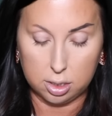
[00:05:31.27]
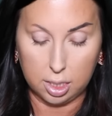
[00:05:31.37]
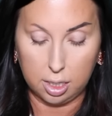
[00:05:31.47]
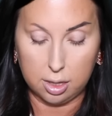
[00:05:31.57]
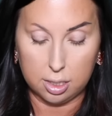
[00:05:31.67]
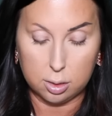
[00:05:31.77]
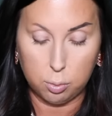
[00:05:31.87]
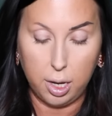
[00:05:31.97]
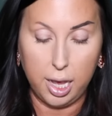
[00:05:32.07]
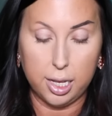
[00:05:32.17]
to get this
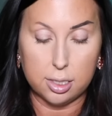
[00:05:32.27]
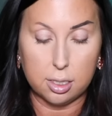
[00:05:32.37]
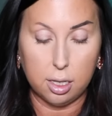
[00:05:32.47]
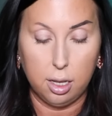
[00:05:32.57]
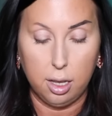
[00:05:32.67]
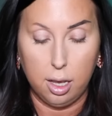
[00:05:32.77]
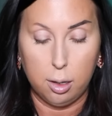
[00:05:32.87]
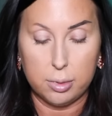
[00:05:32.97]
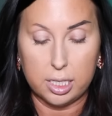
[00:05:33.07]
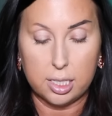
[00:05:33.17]
wet.
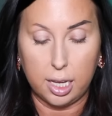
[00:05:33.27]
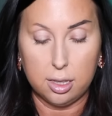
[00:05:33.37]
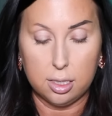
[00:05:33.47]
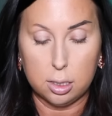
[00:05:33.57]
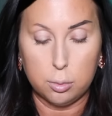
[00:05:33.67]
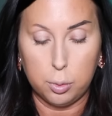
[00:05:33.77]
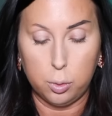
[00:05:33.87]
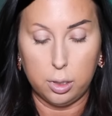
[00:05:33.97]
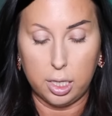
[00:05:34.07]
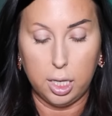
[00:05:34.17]
I'm gonna take the
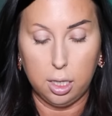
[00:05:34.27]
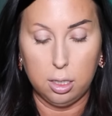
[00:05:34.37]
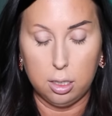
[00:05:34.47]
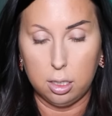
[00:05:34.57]
spoolie,